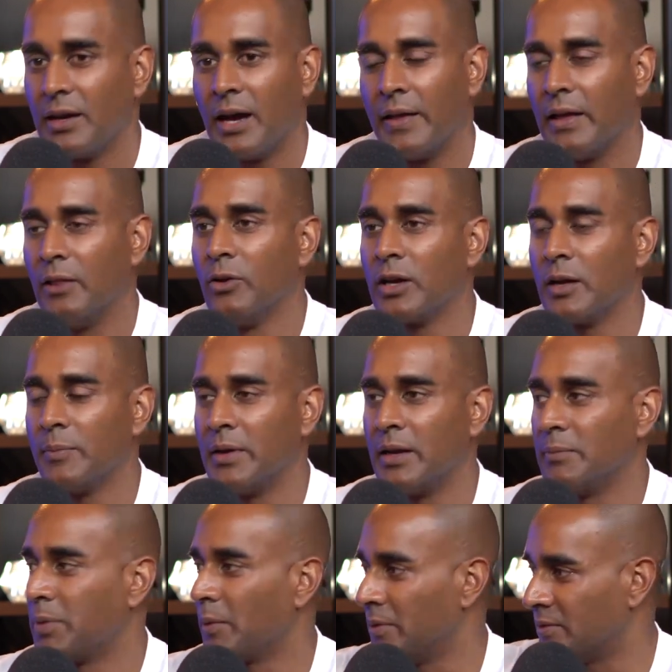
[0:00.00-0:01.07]
And they look at me
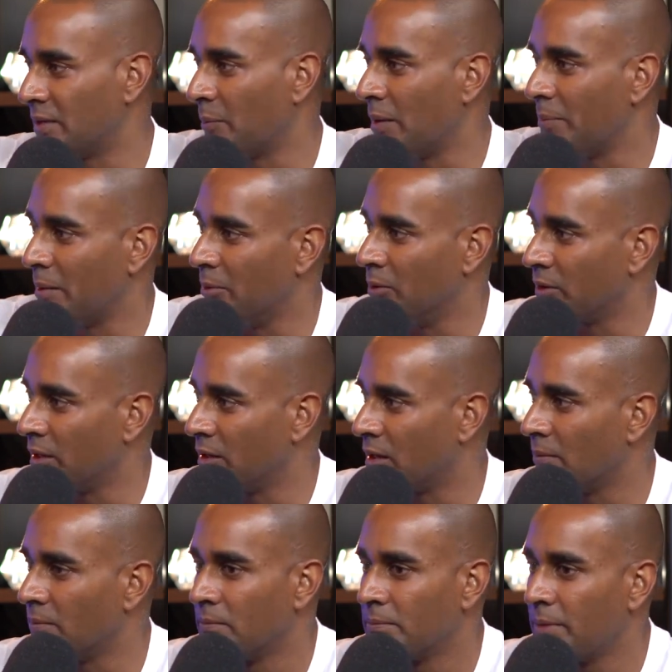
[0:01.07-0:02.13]
probably the same way people looking
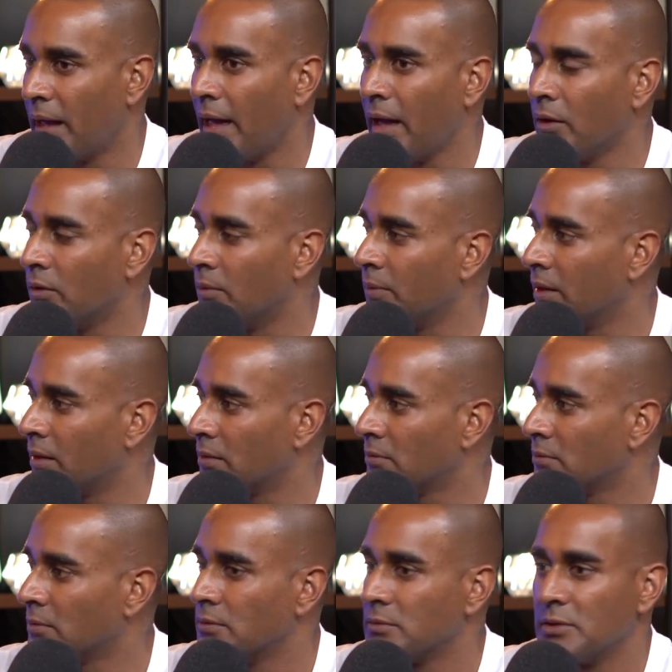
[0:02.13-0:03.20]
and go, but how? I'm like,
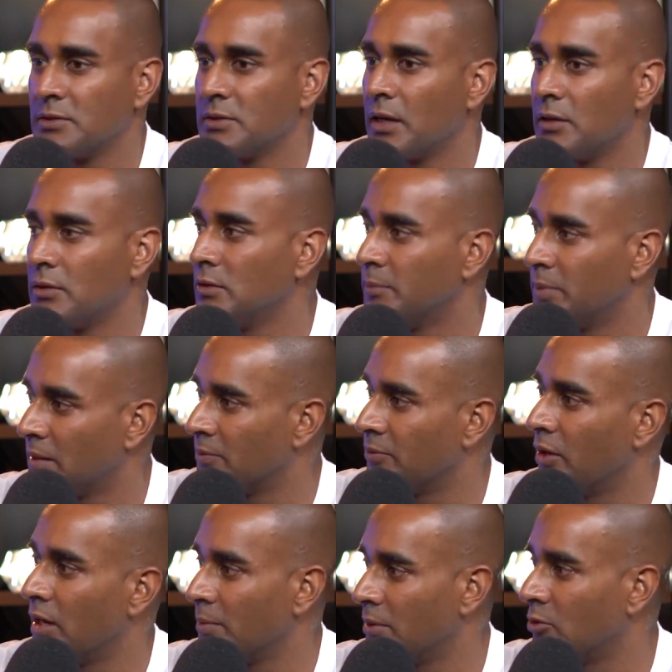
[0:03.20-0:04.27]
well, this is how you do it. You pick the
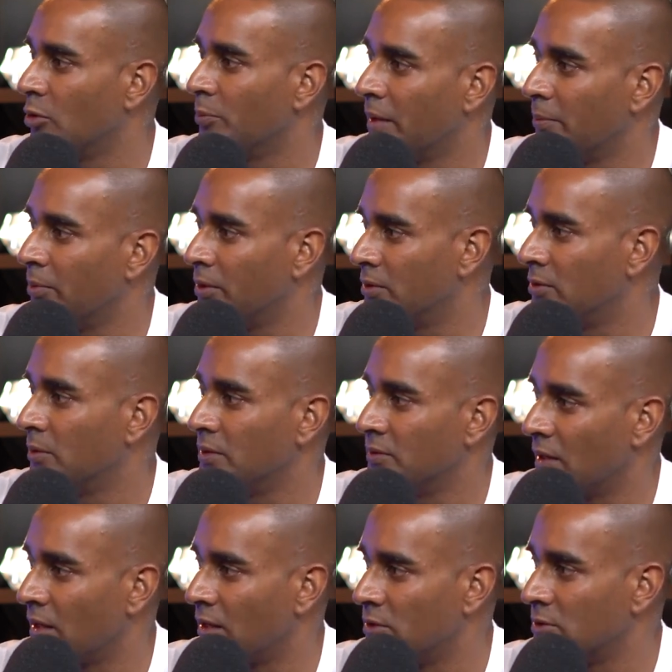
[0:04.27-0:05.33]
phone up, you call people, you do what you
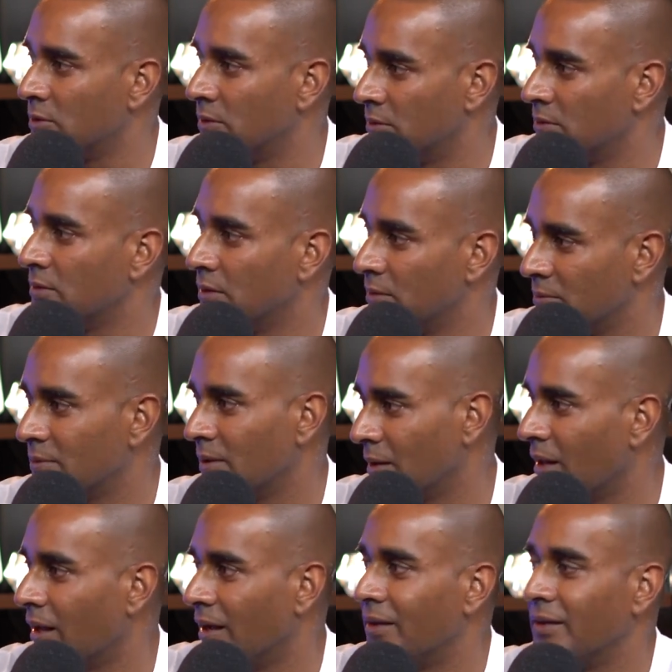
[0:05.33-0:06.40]
say you're going to do, and blah,
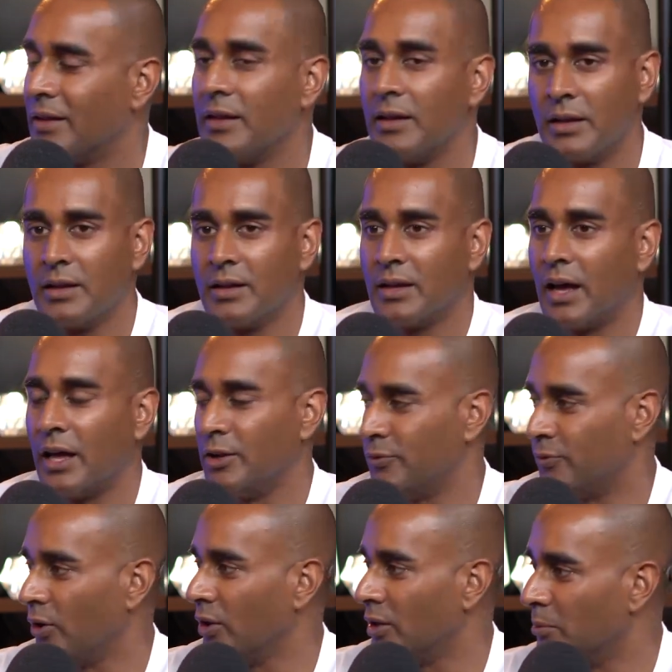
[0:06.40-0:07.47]
blah, blah, and you
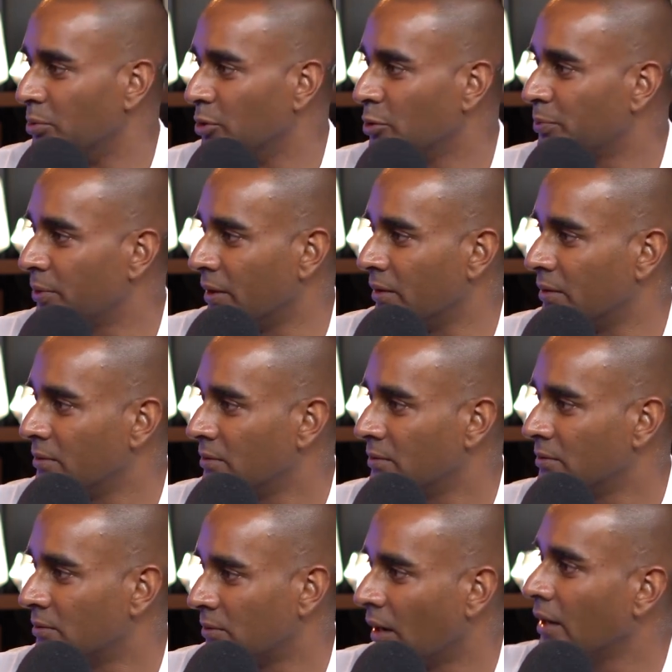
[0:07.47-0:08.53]
follow the blueprint,
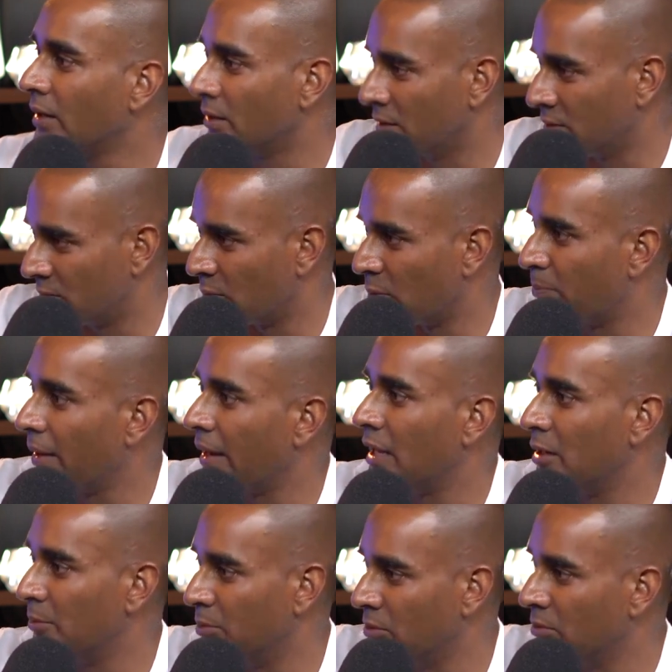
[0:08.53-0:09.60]
right? It's a
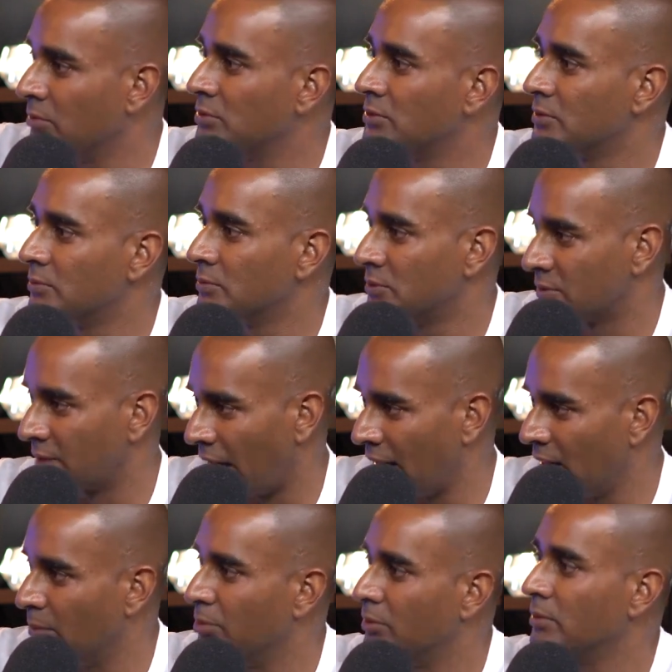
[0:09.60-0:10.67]
repeatable,
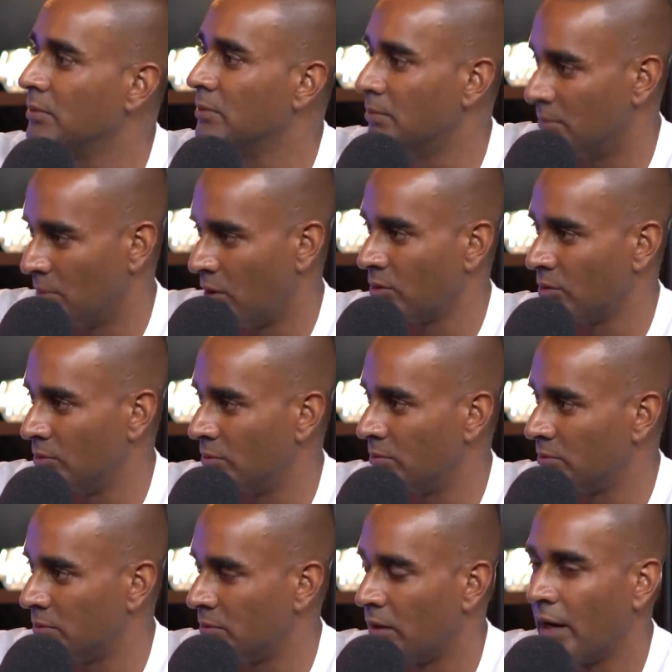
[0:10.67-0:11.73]
scalable model,
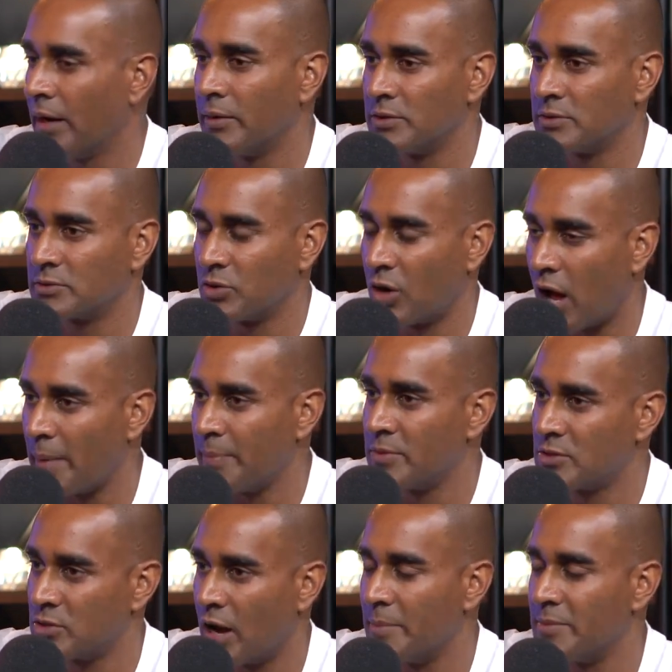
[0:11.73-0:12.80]
right? It's time
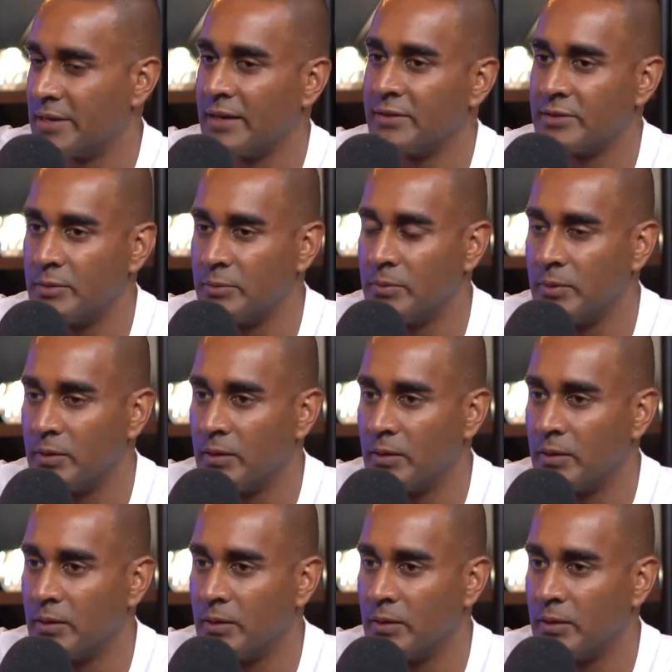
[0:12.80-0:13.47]
tested